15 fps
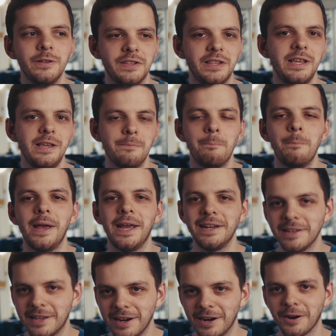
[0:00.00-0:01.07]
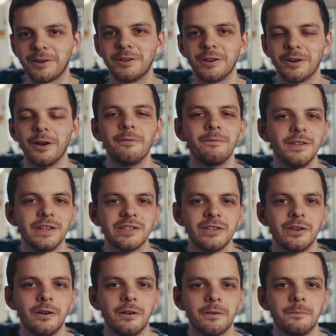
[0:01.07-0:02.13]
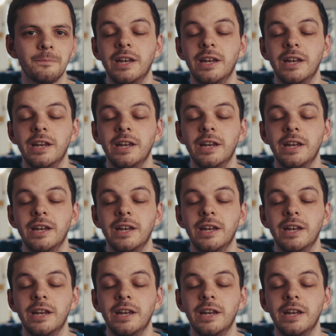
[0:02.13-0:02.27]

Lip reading: is the main character of this song?